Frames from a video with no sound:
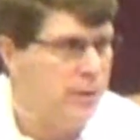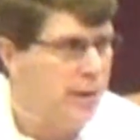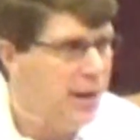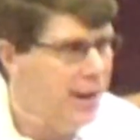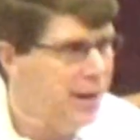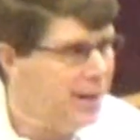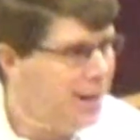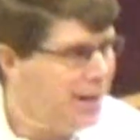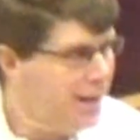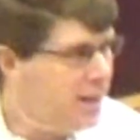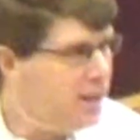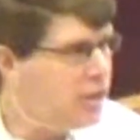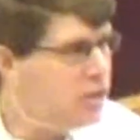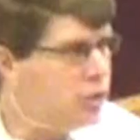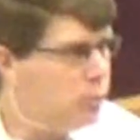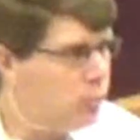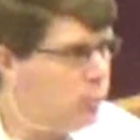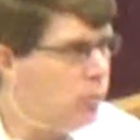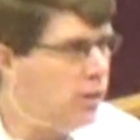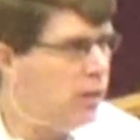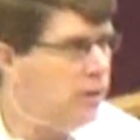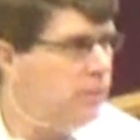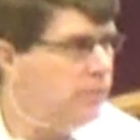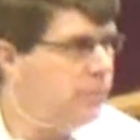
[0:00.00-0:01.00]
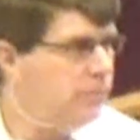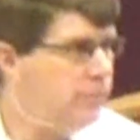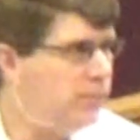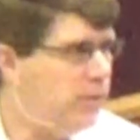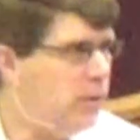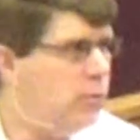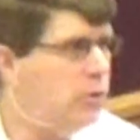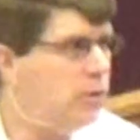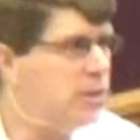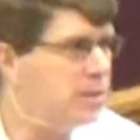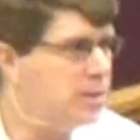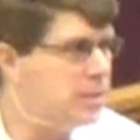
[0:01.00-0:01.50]
and each one
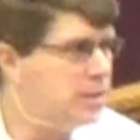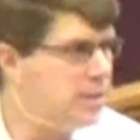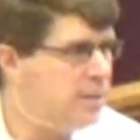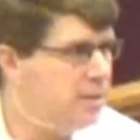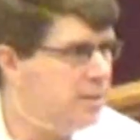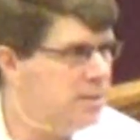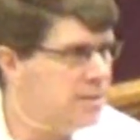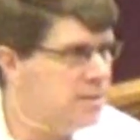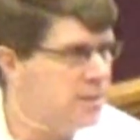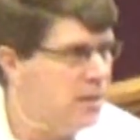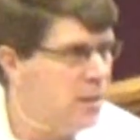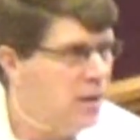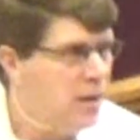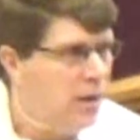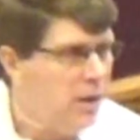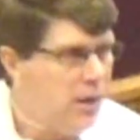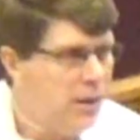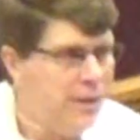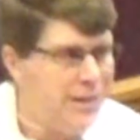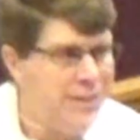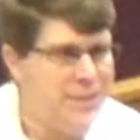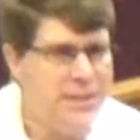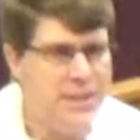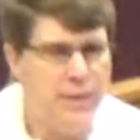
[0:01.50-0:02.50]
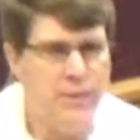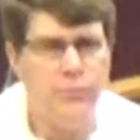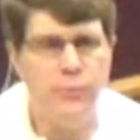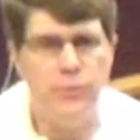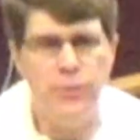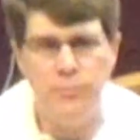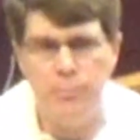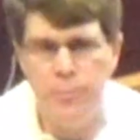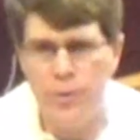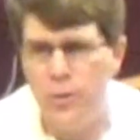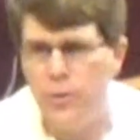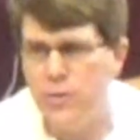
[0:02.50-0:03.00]
focuses on a
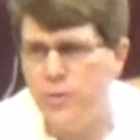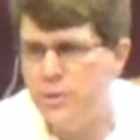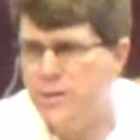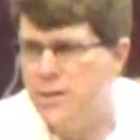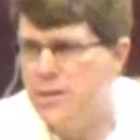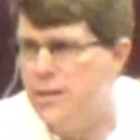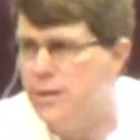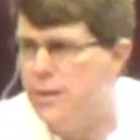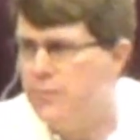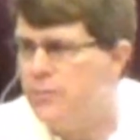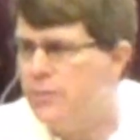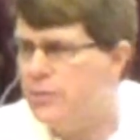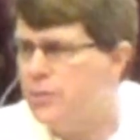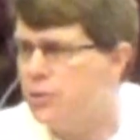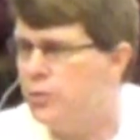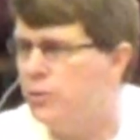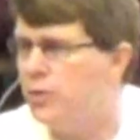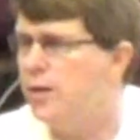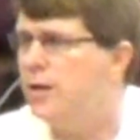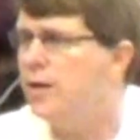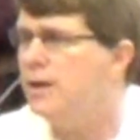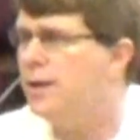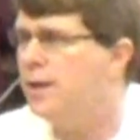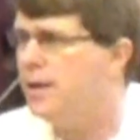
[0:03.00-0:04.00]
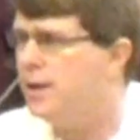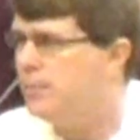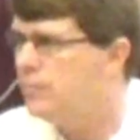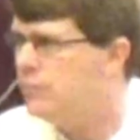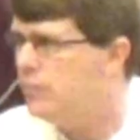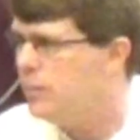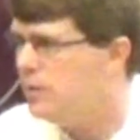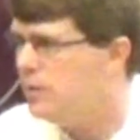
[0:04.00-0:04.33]
different person of the Trinity.